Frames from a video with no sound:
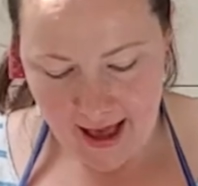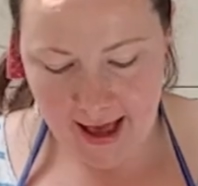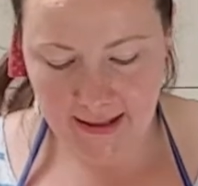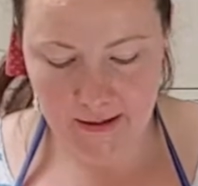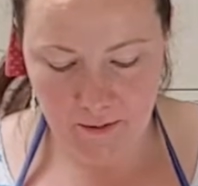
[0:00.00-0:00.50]

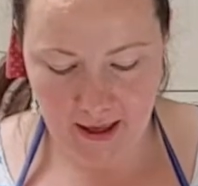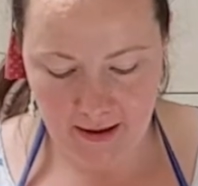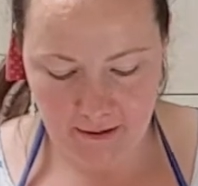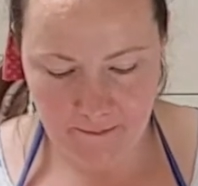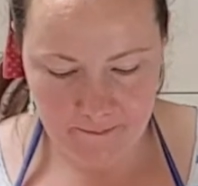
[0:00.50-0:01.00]
as we
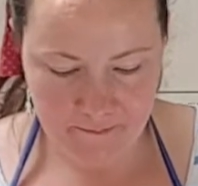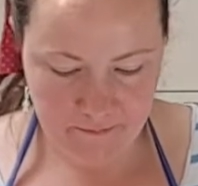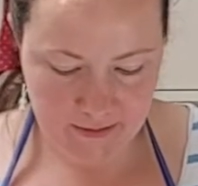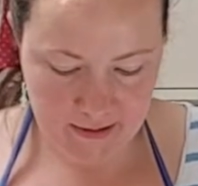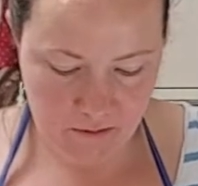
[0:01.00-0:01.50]
go.
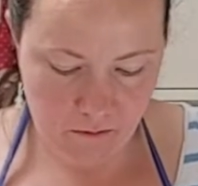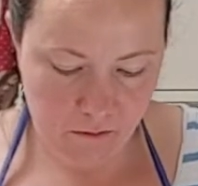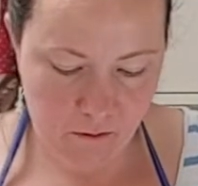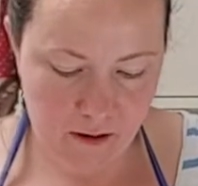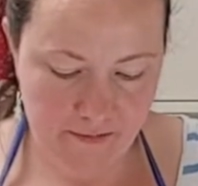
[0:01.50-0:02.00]
So
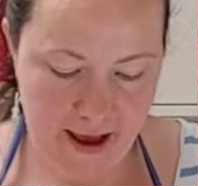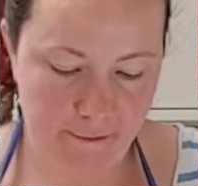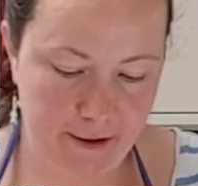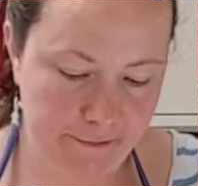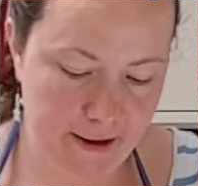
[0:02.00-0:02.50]
all of
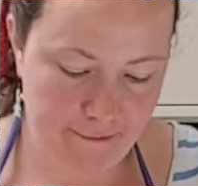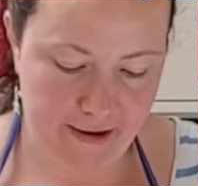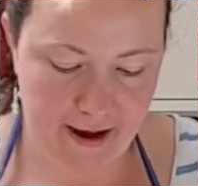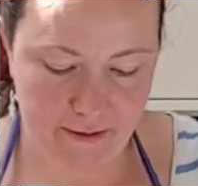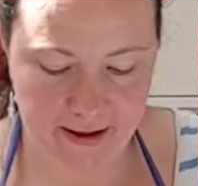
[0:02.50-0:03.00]
that lovely
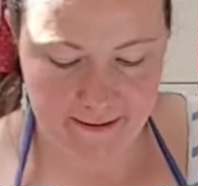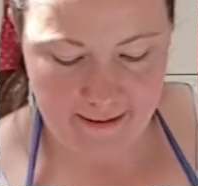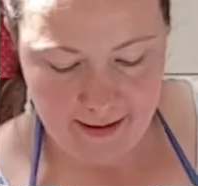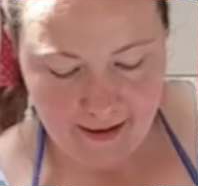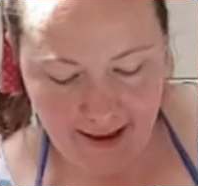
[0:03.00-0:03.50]
flour,
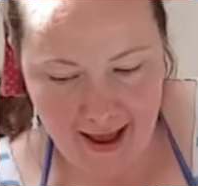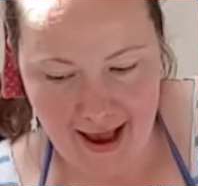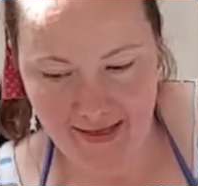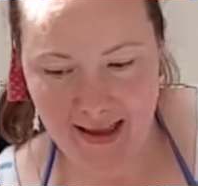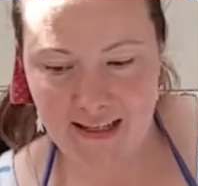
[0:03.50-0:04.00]

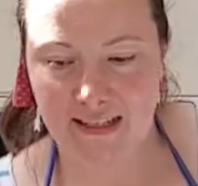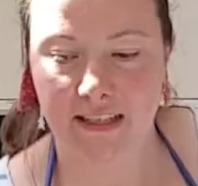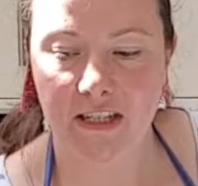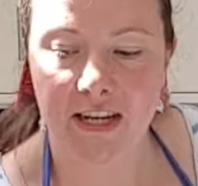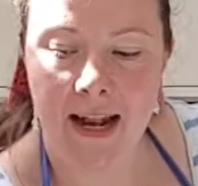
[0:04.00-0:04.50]
and then
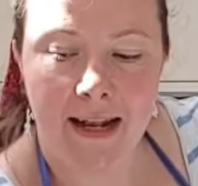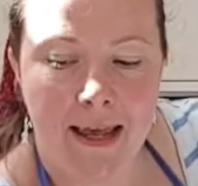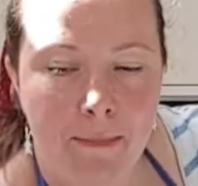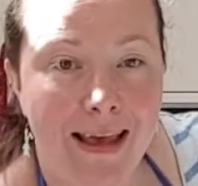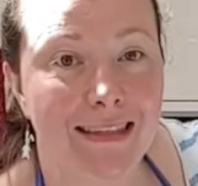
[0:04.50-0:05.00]
just
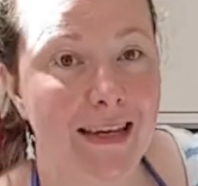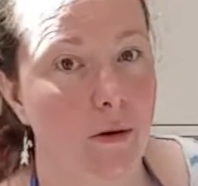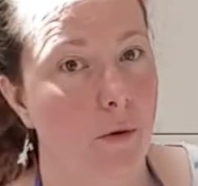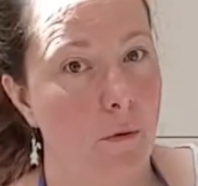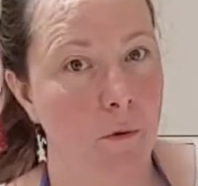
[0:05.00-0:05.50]
gently mix
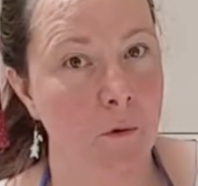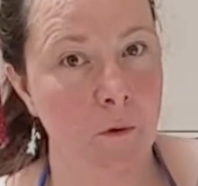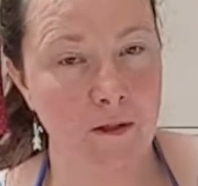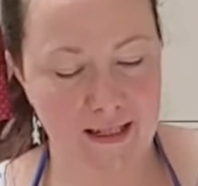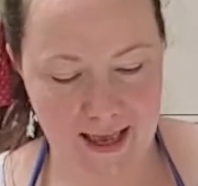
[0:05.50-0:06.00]
it
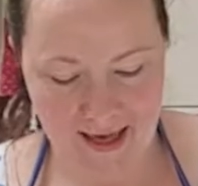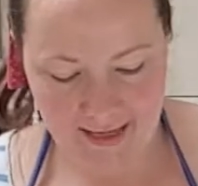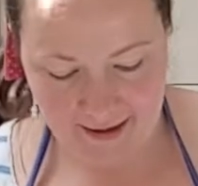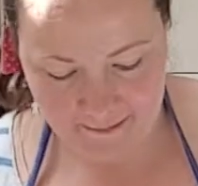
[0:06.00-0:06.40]
all together.